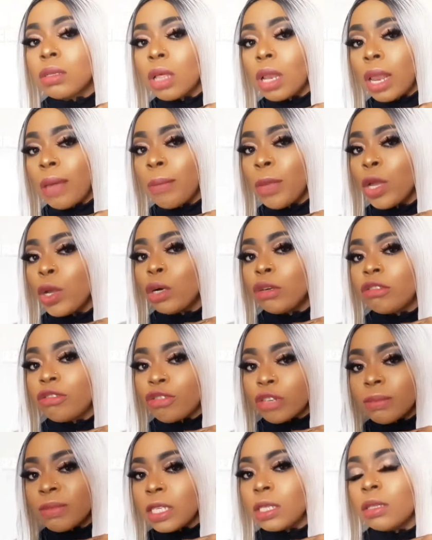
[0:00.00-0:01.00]
so let me go
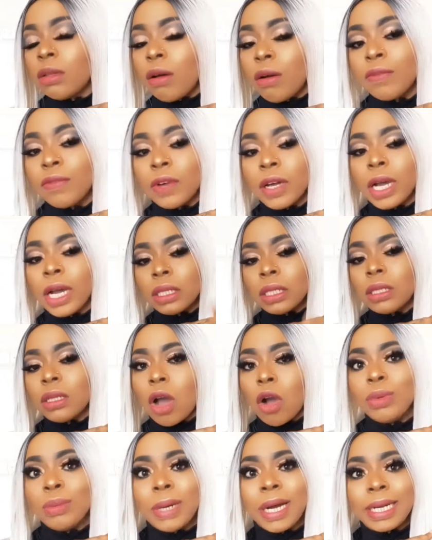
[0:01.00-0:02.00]
trim this up and
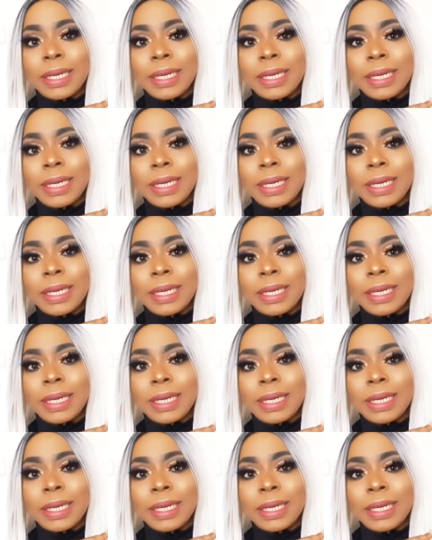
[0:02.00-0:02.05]
I'll be